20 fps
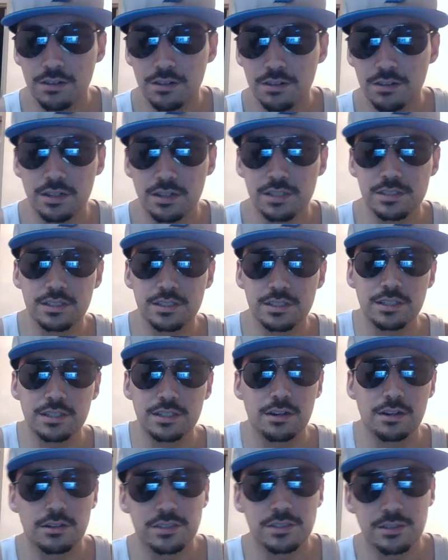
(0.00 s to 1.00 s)
honestly,
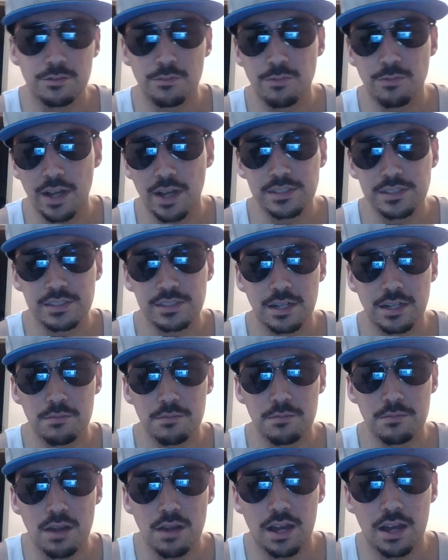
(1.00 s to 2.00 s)
there are some fights that
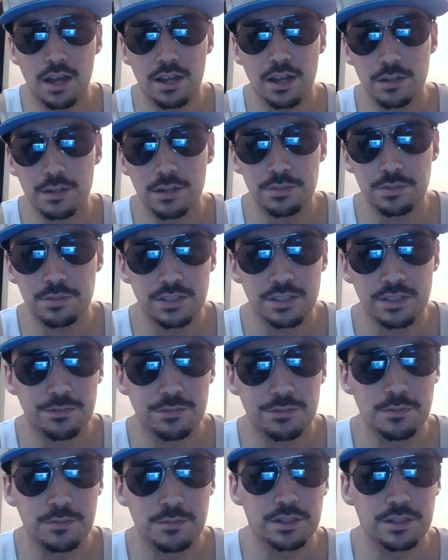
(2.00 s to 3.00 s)
I'm not 100%
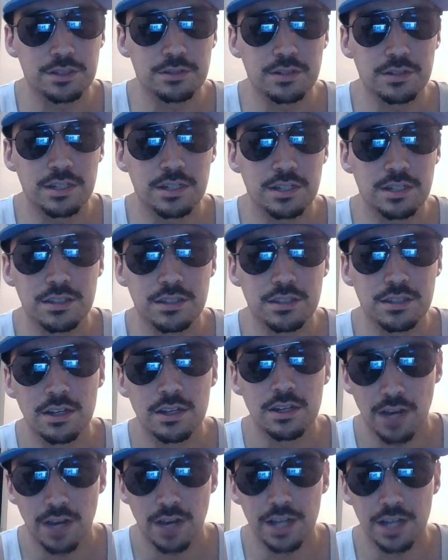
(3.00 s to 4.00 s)
familiar with,
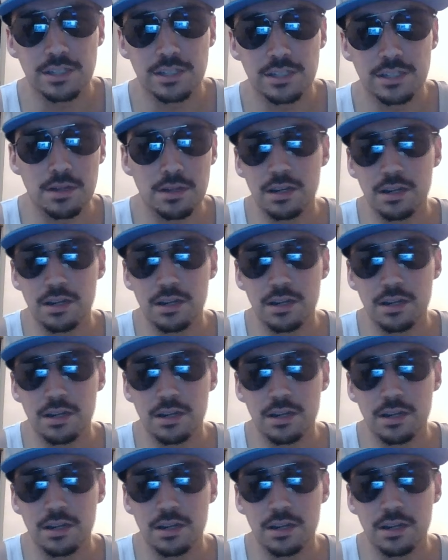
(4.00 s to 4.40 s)
fighters that I'm not